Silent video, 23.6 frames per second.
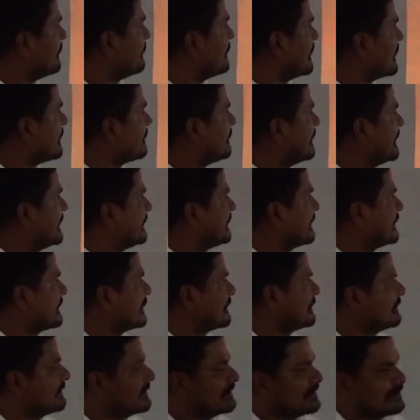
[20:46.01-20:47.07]
per
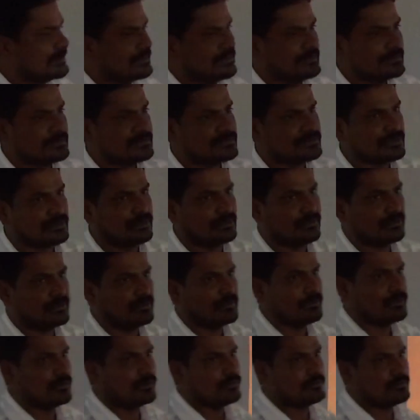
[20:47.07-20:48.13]
meter. So
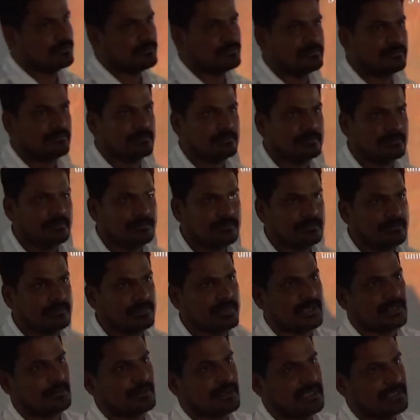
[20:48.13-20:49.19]
ohm
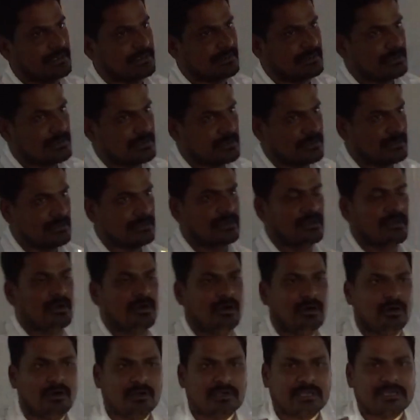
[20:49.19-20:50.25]
per meter.
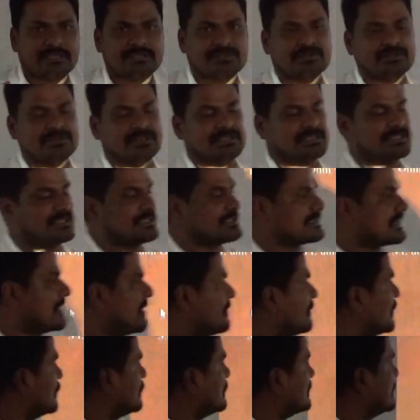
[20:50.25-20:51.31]
Okay, so this is
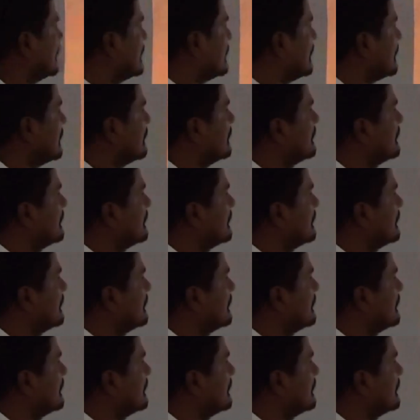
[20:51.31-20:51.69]
about the